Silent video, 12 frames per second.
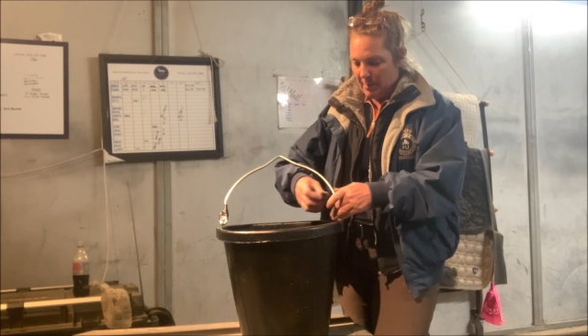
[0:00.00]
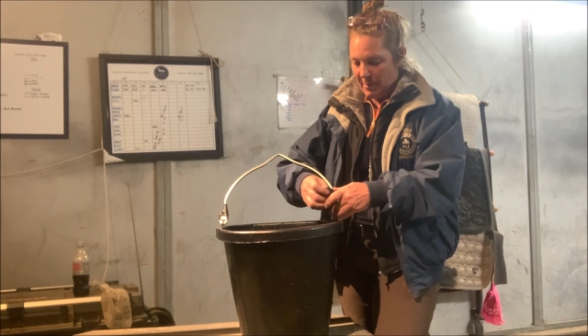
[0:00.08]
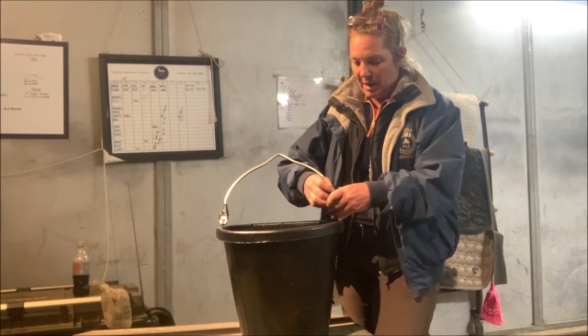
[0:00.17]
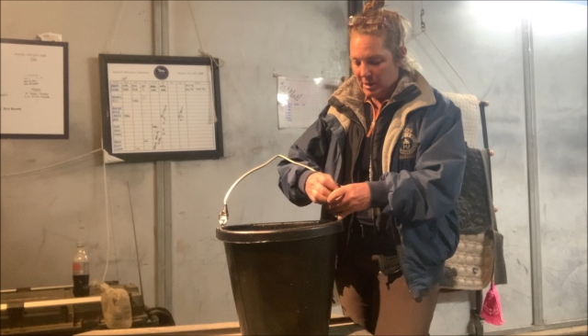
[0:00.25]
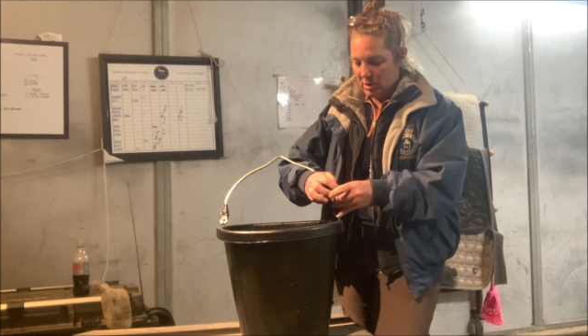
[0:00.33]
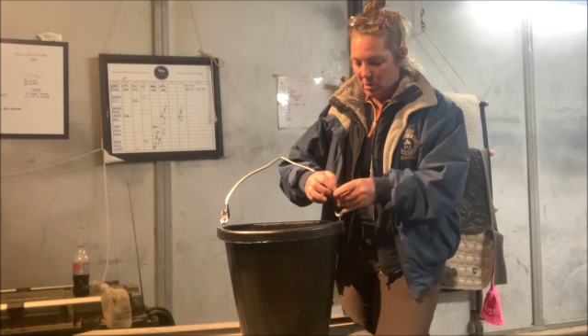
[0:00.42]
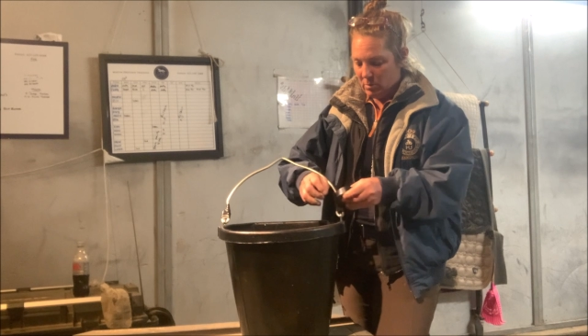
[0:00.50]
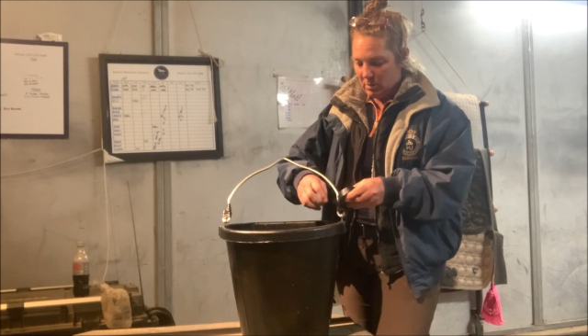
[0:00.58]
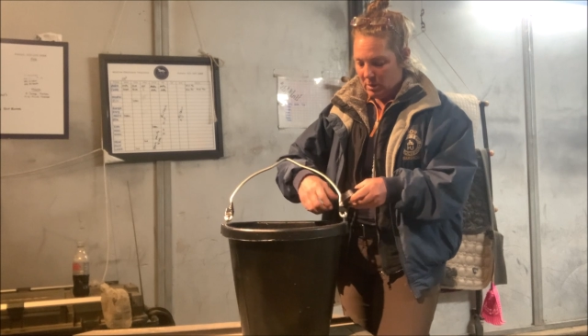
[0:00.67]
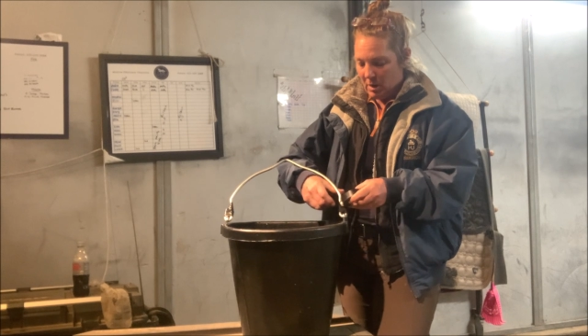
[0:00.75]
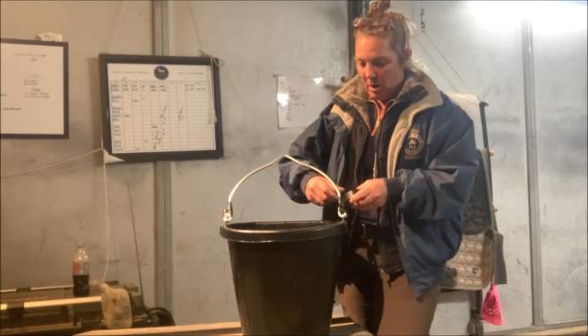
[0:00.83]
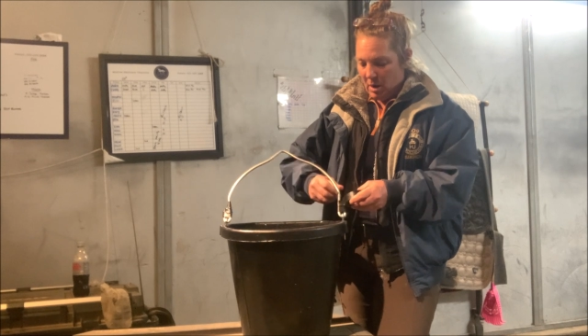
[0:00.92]
I don't
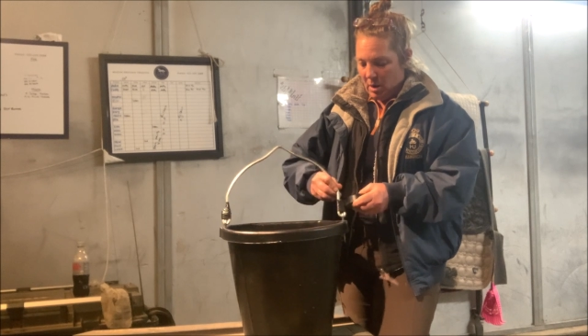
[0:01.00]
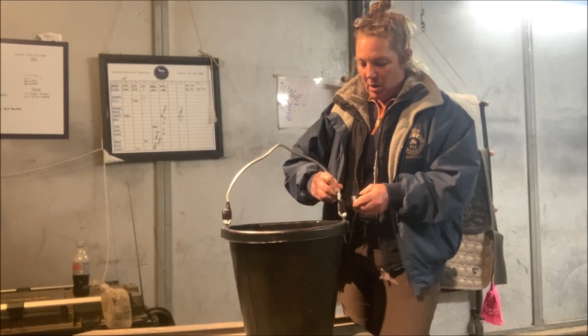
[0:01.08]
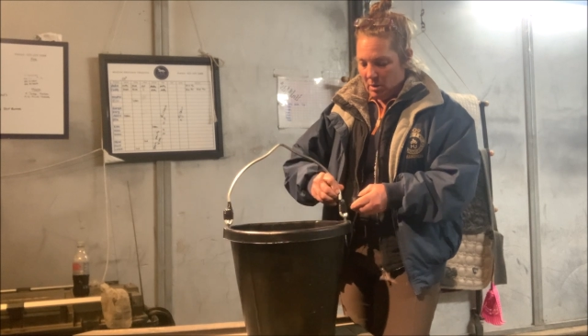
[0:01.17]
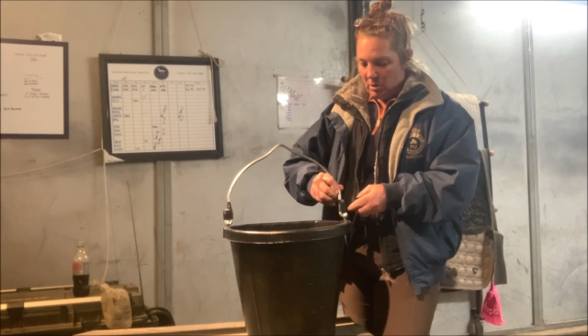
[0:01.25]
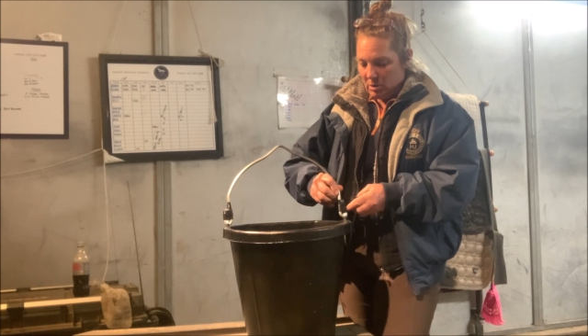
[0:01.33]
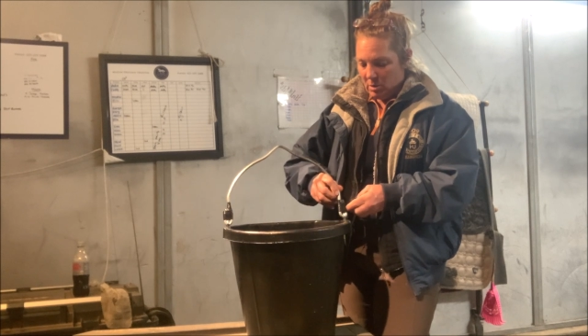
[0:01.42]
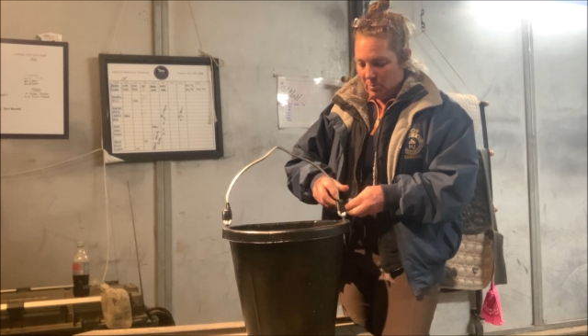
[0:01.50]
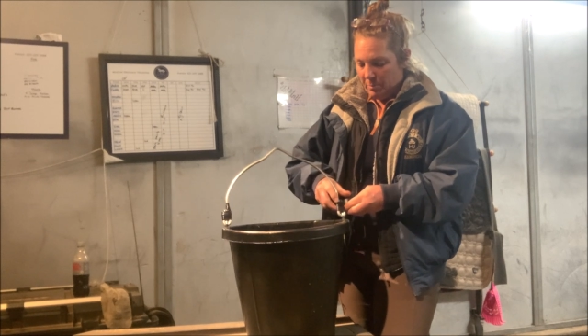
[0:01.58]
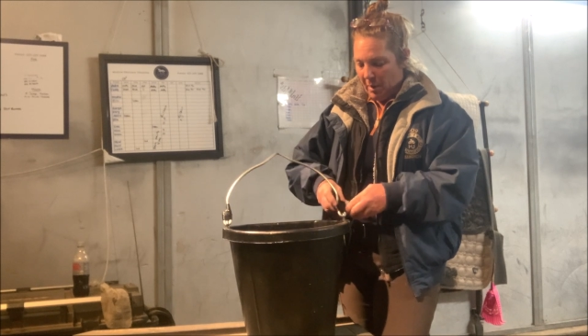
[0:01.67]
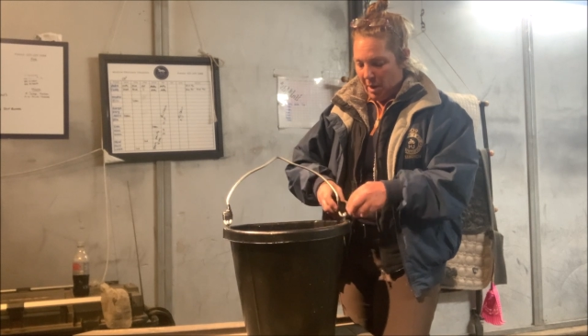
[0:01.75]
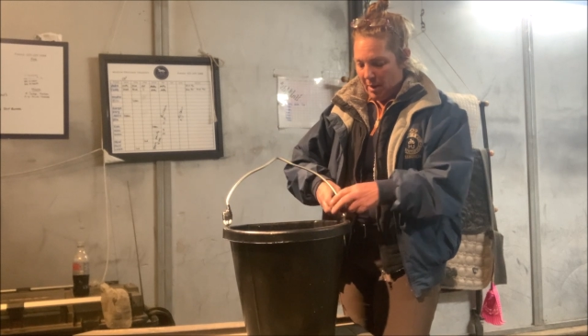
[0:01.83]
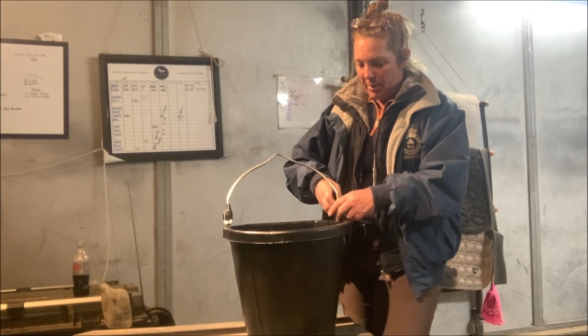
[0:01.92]

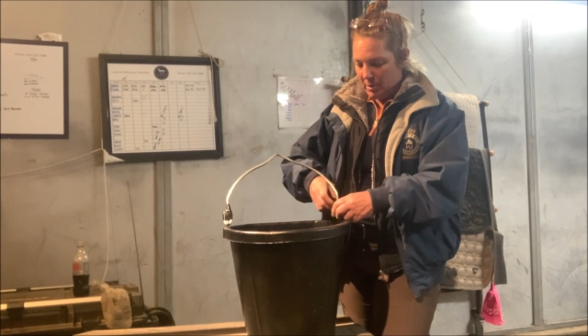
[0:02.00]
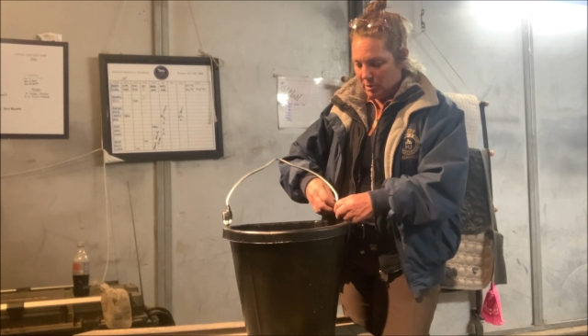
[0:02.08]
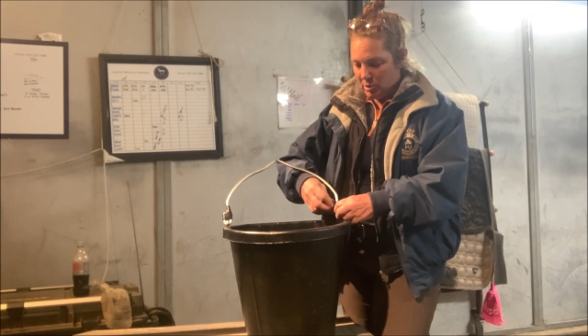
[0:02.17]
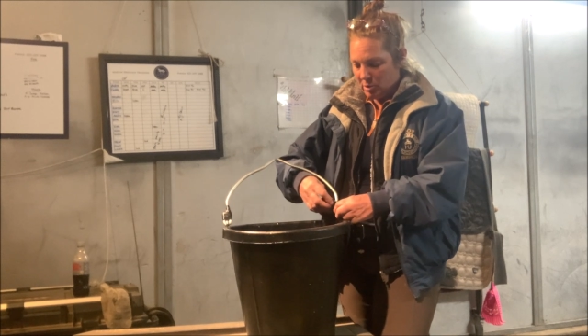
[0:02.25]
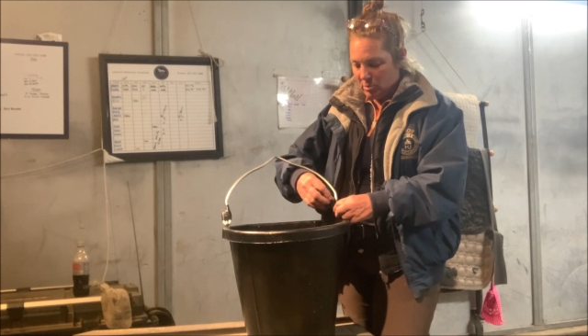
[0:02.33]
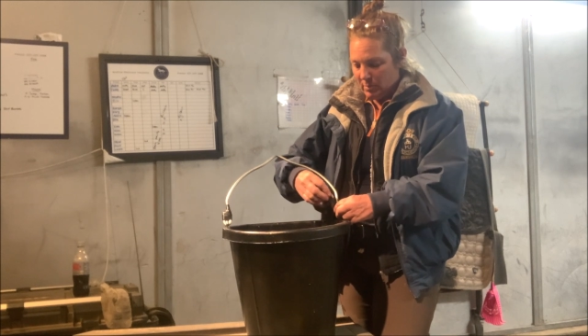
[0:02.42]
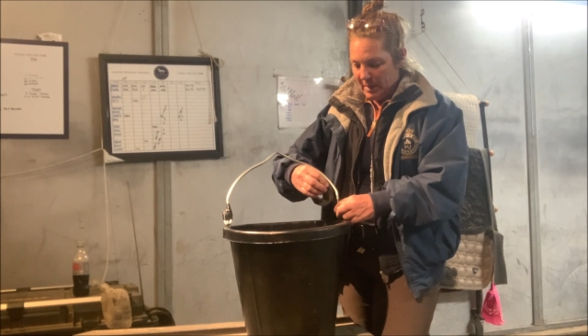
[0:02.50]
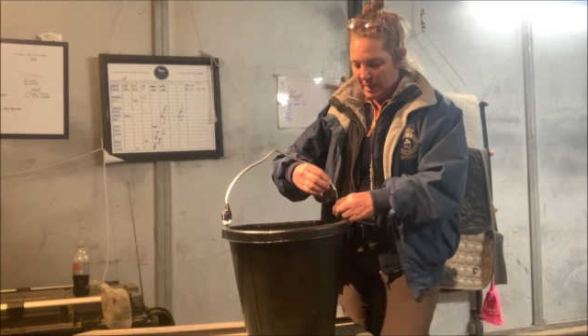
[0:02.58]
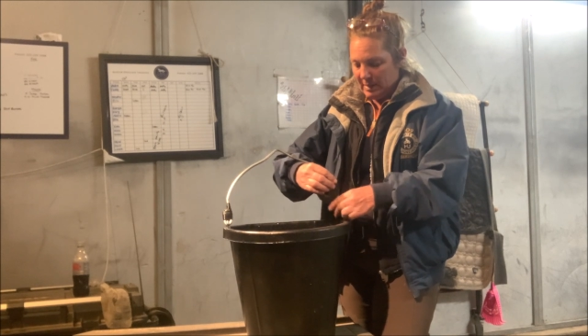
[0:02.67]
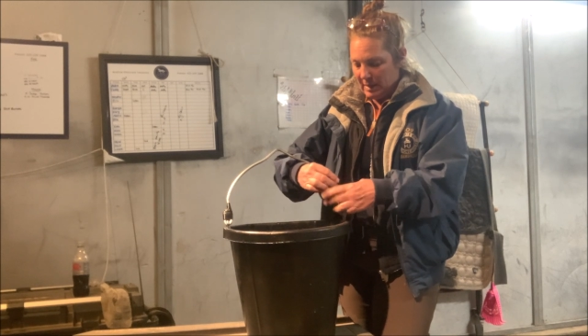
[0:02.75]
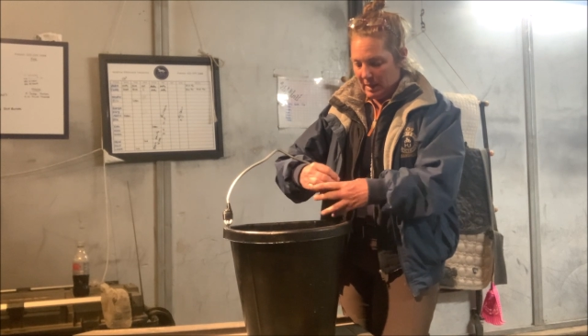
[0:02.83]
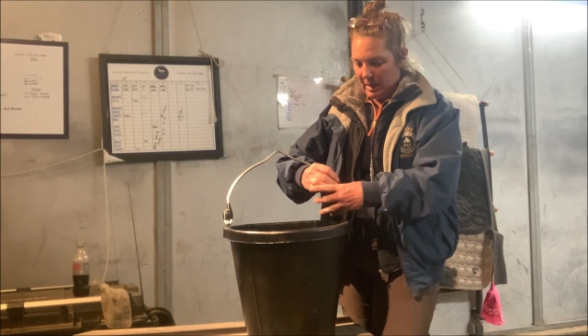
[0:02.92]
bother
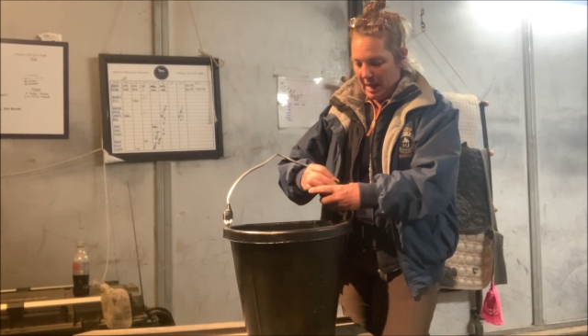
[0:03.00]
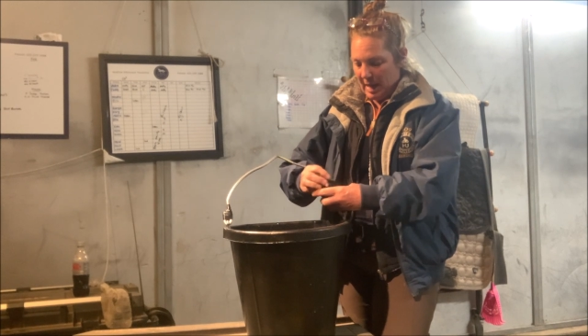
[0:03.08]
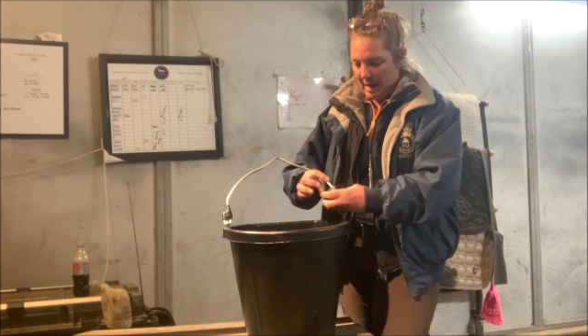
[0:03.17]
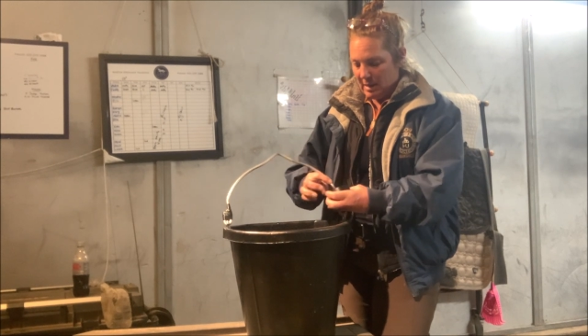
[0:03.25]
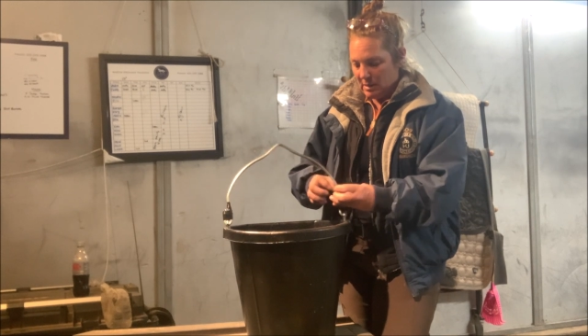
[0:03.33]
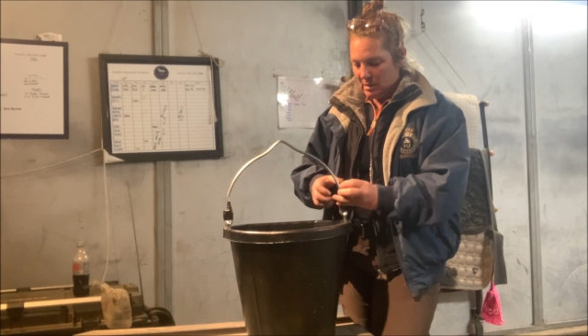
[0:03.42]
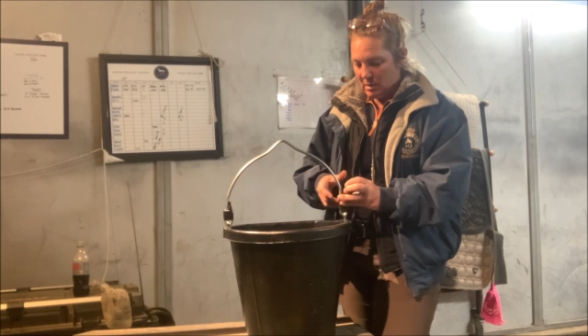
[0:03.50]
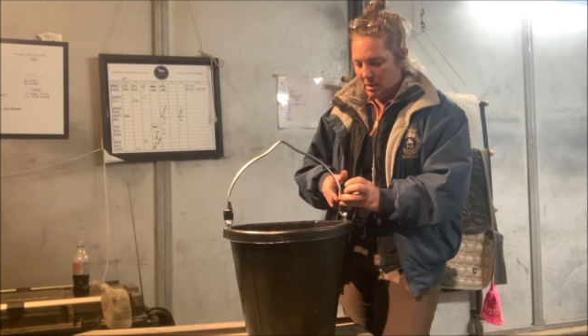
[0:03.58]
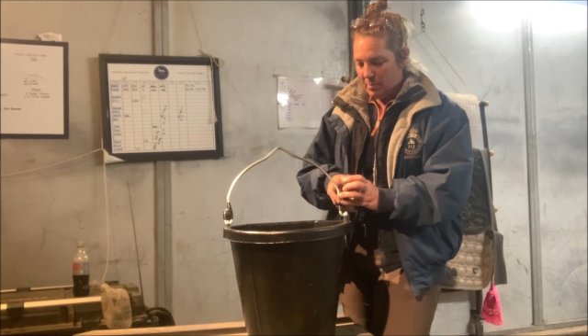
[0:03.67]
squeezing the end